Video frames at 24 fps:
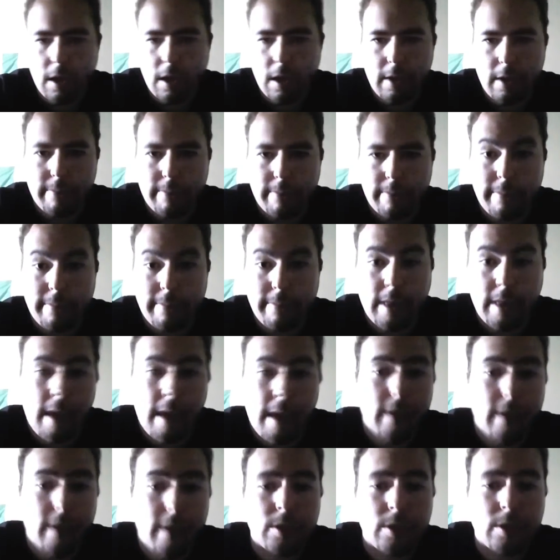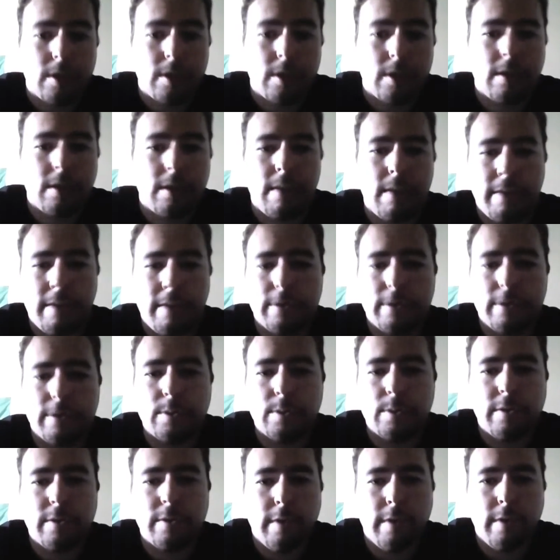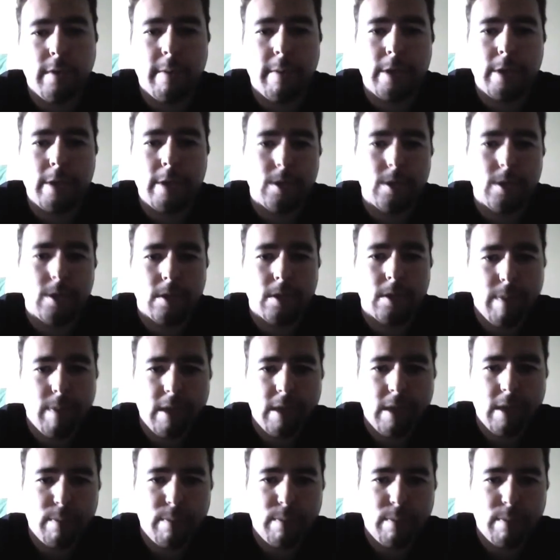Actually, the appearance we're doing in Boston is being